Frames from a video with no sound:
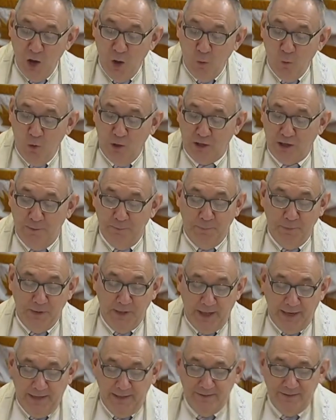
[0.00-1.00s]
were
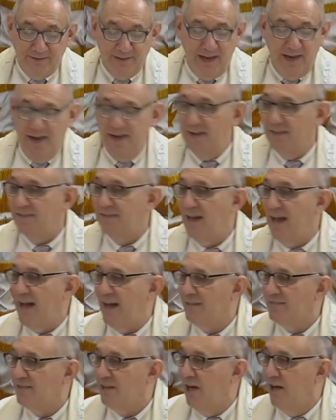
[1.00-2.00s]
complaints and
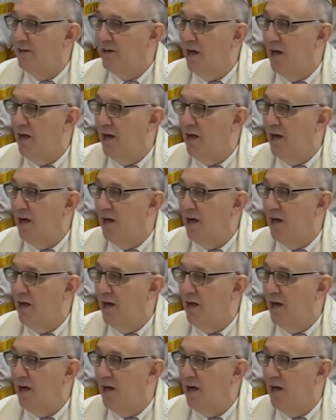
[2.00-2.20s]
attacks on